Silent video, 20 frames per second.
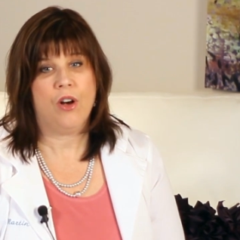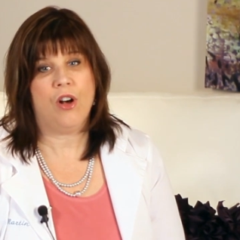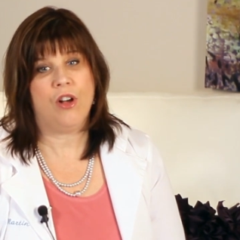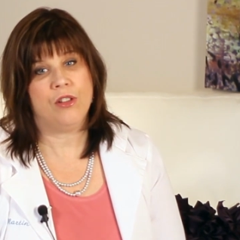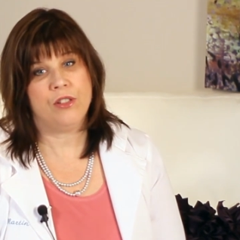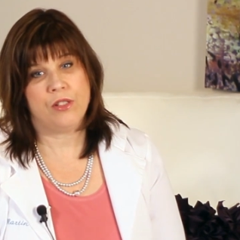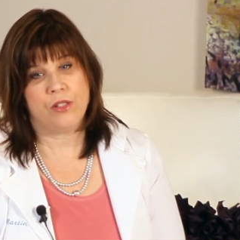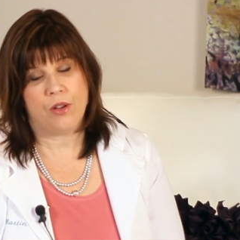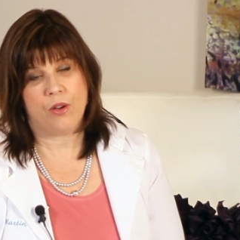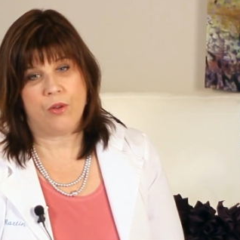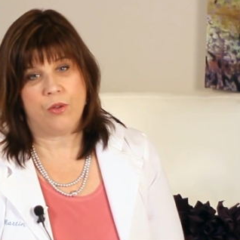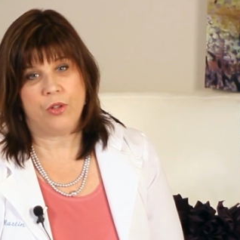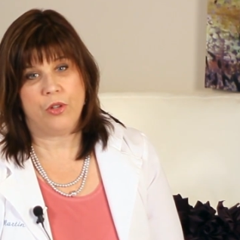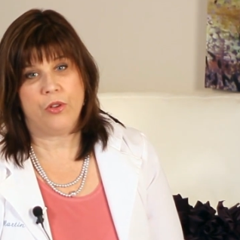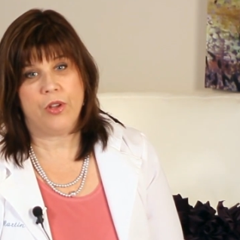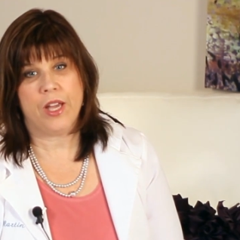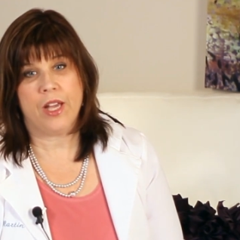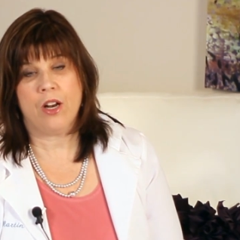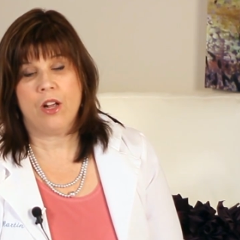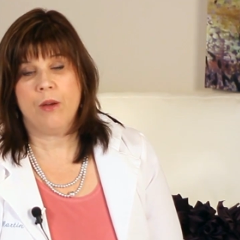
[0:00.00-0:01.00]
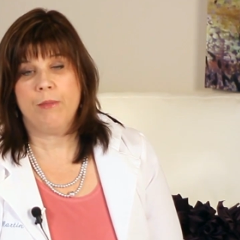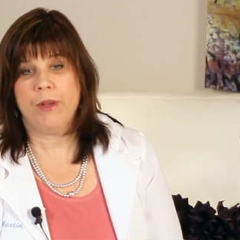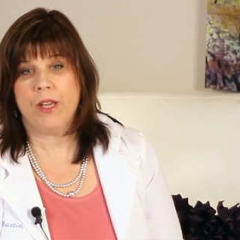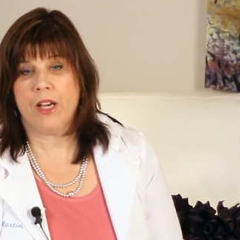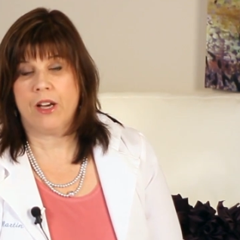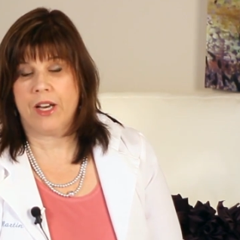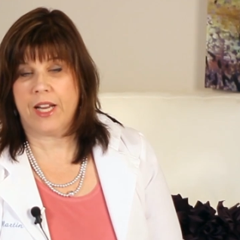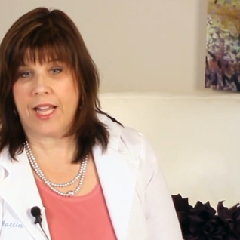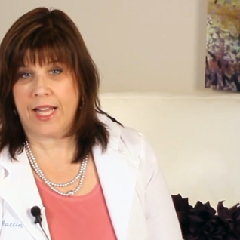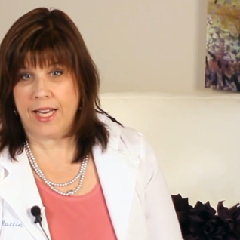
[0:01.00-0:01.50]
Also, you cannot
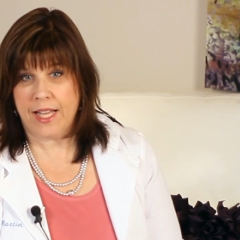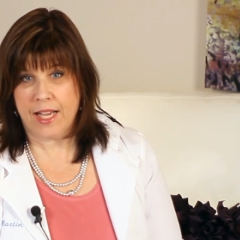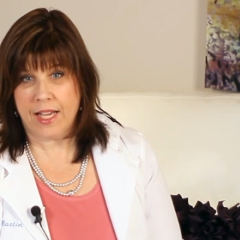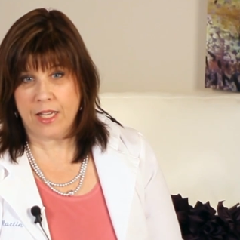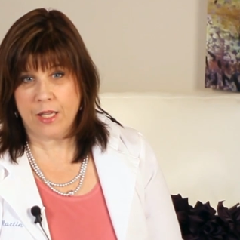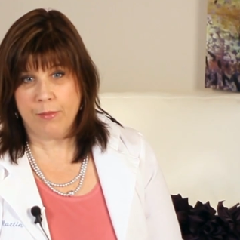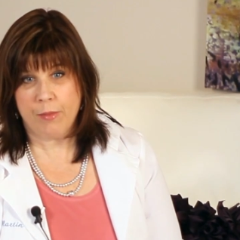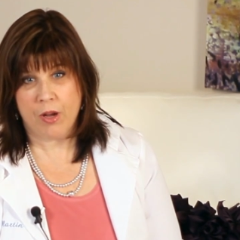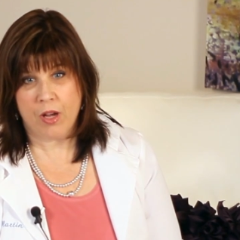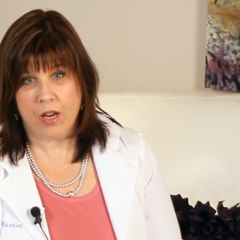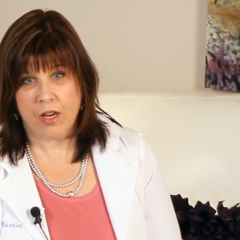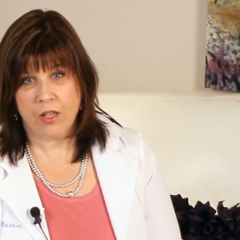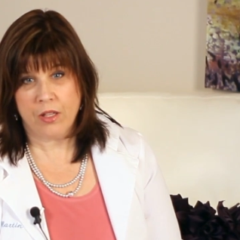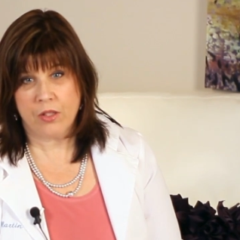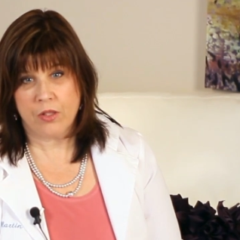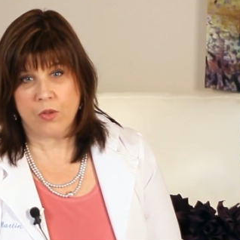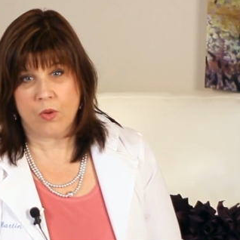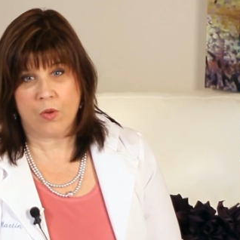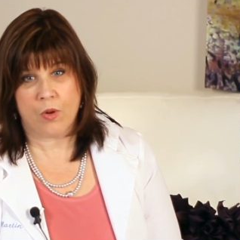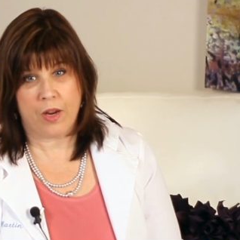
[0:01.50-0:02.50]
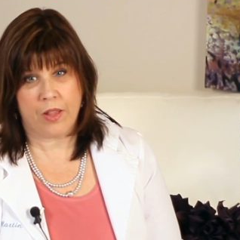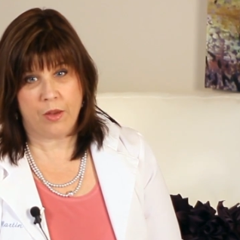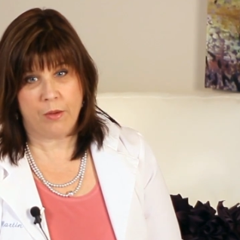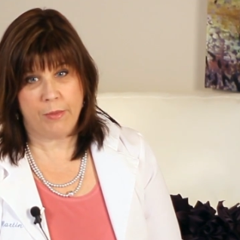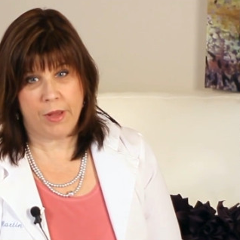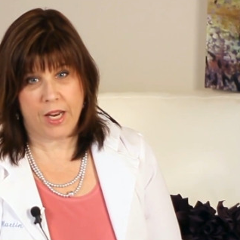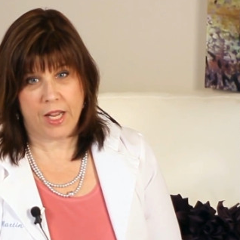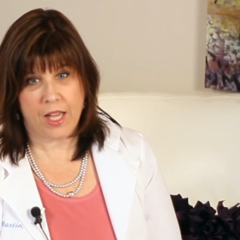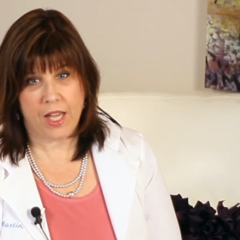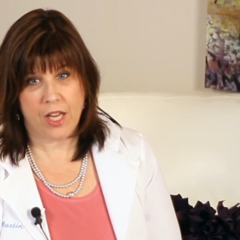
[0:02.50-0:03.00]
be on any antibiotics or other
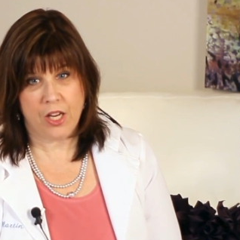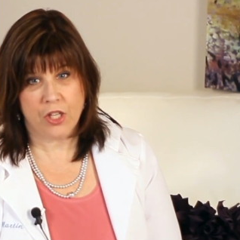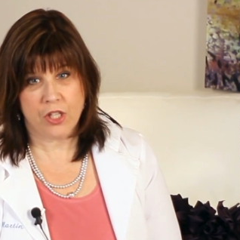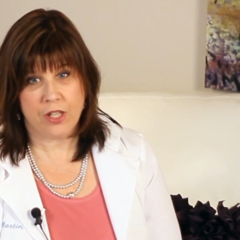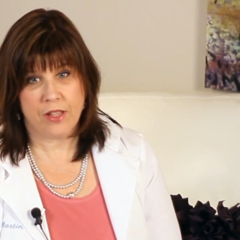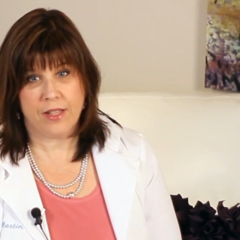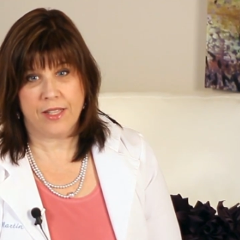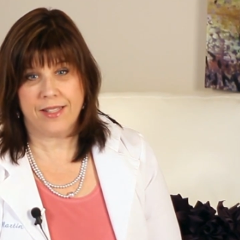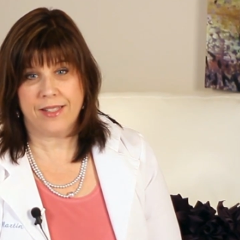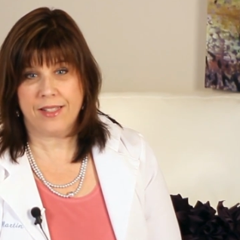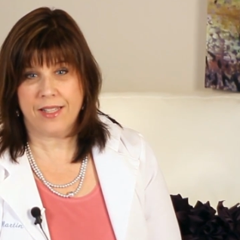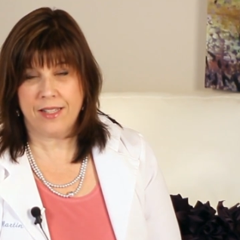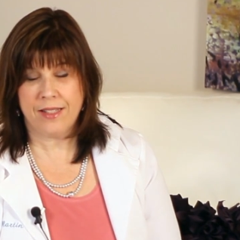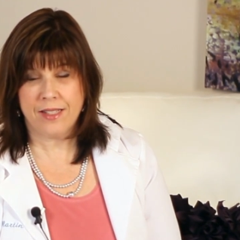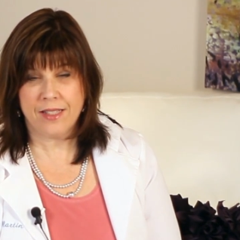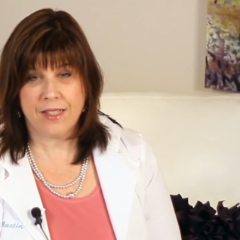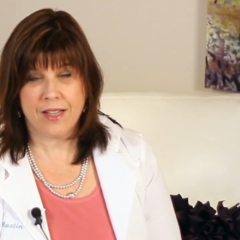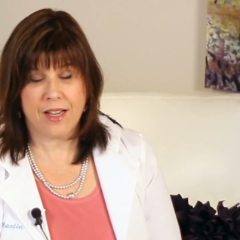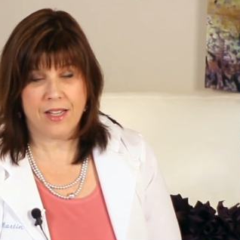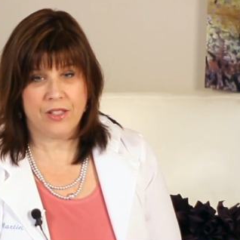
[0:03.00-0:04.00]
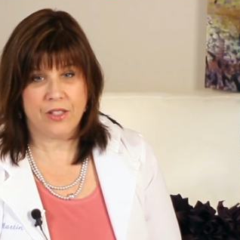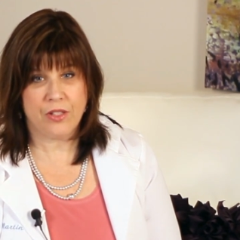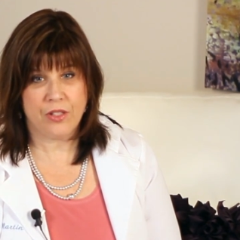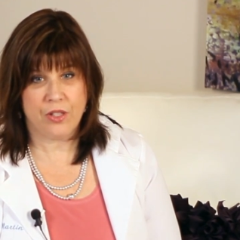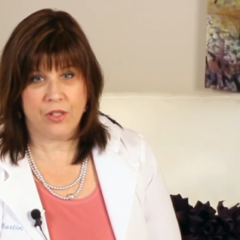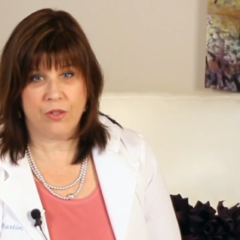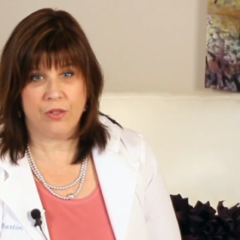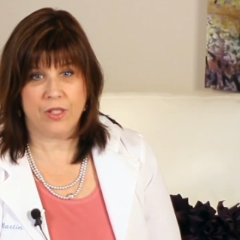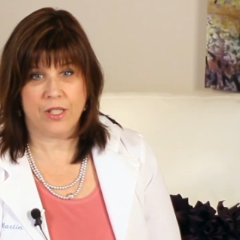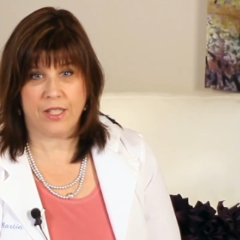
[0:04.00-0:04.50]
medication that
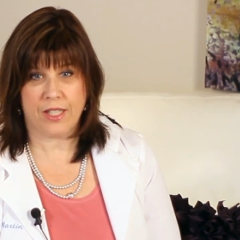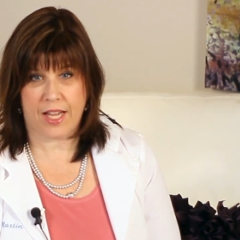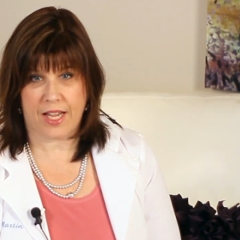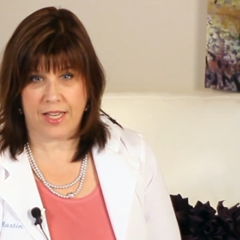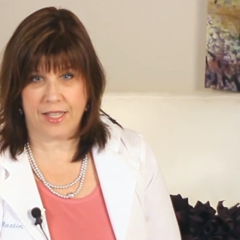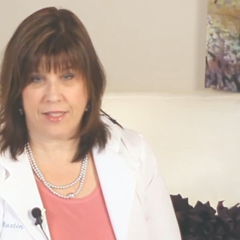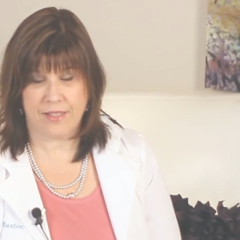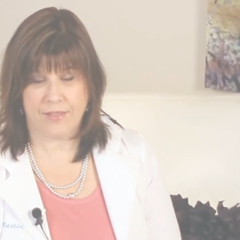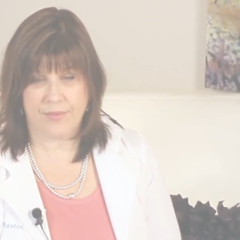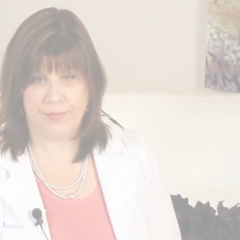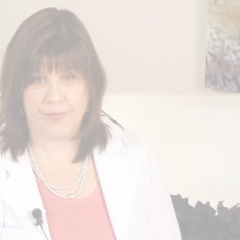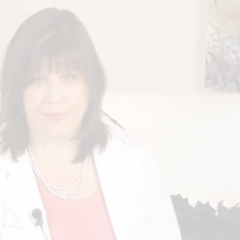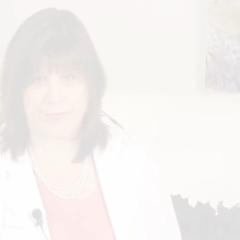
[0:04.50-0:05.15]
sensitizes you to light.